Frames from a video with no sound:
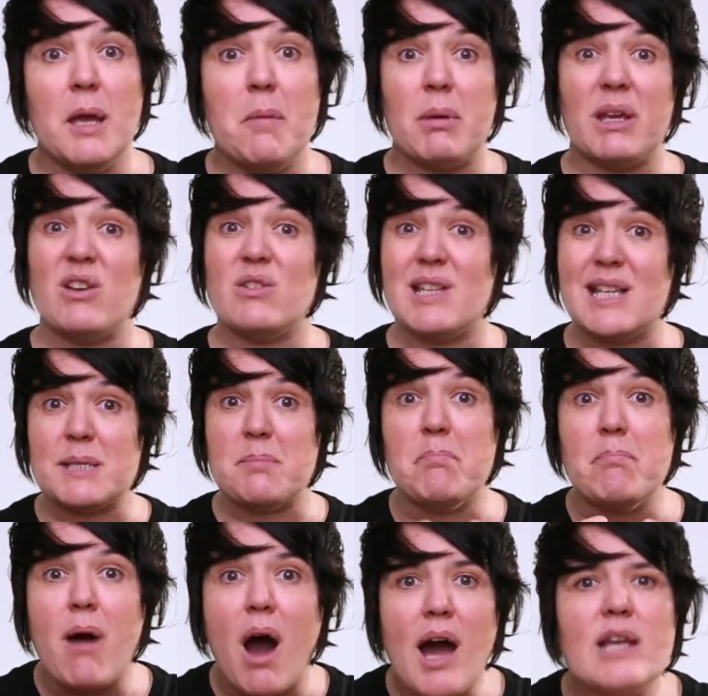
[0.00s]
because it's
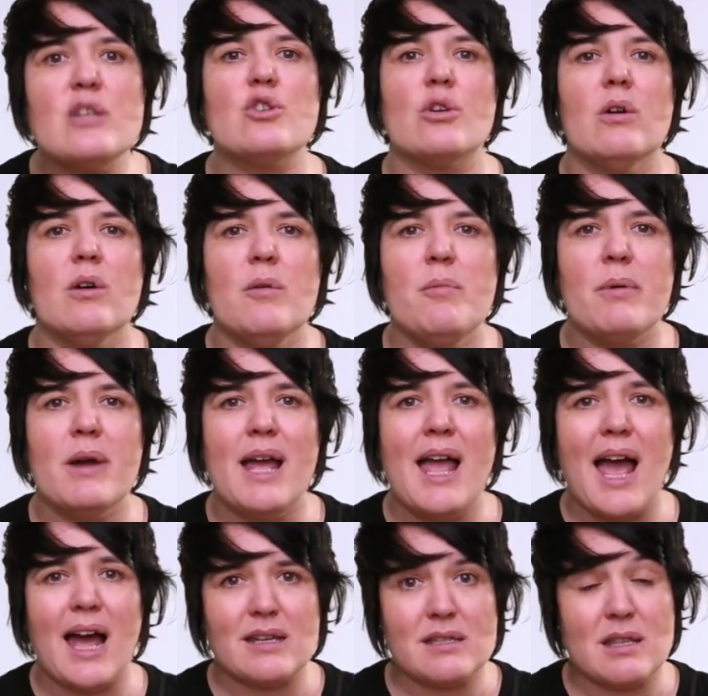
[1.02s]
my job
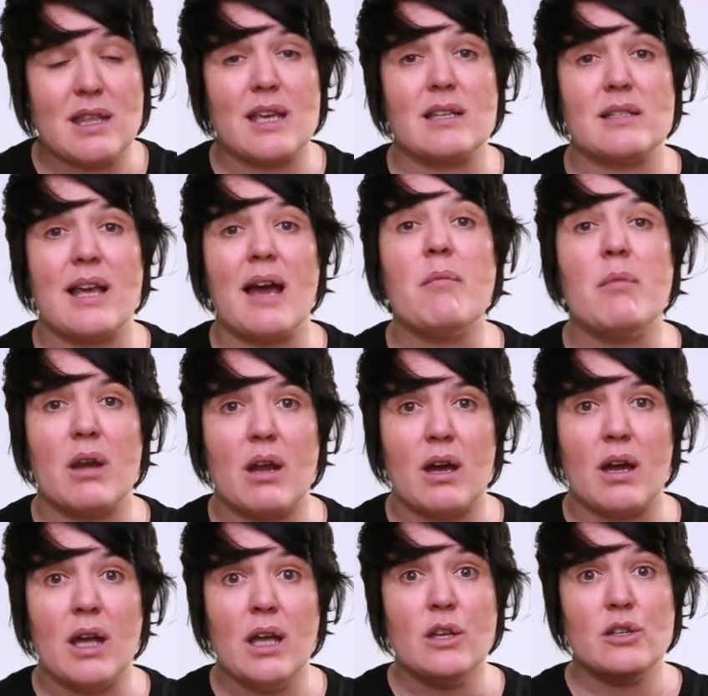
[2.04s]
as the examiner